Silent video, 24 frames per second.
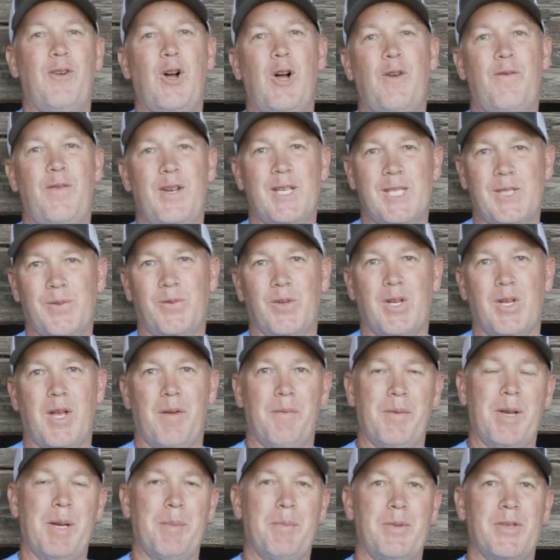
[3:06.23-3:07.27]
fall festival
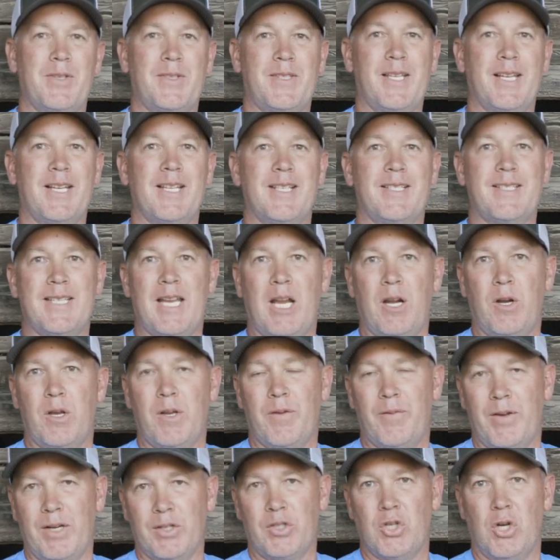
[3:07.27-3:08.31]
coming up the second Saturday
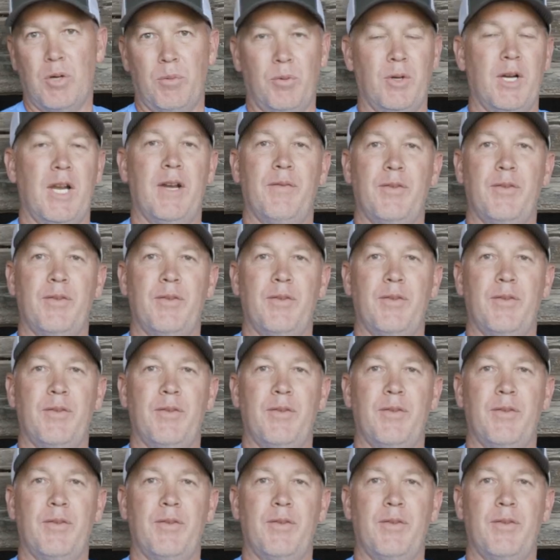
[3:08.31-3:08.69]
of October